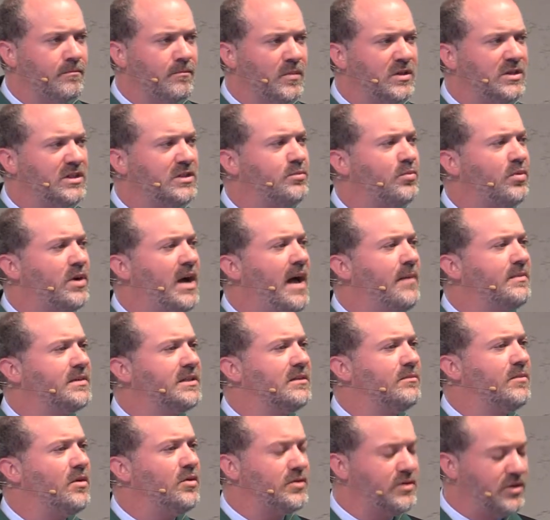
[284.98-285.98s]
Which is perhaps
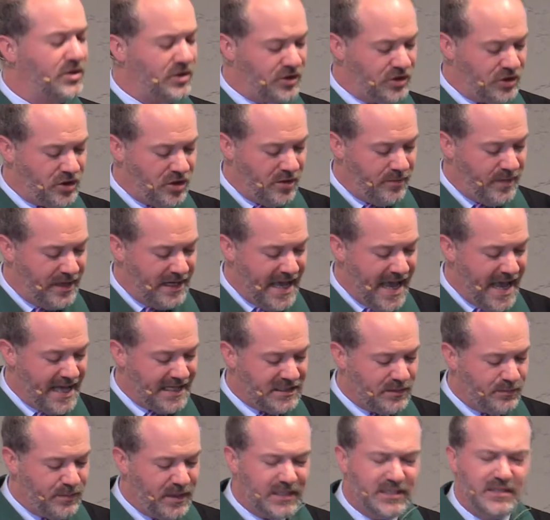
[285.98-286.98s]
the most disturbing
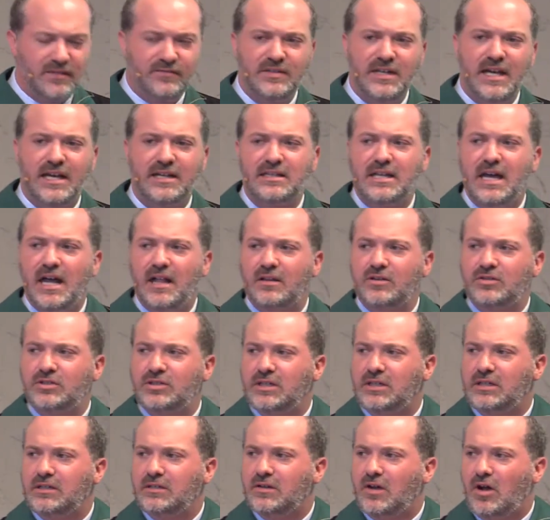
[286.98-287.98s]
aspect of
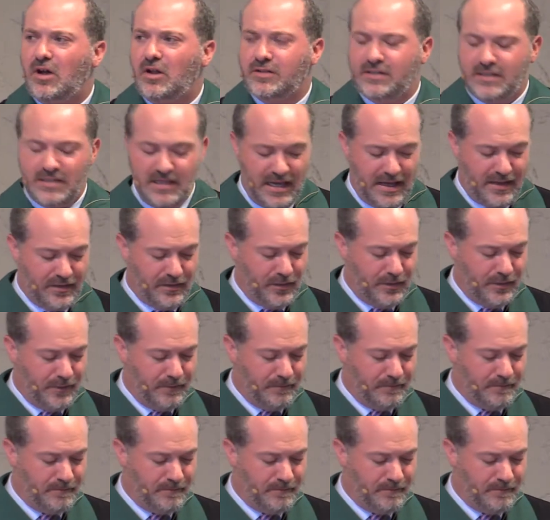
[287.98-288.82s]
technology altogether.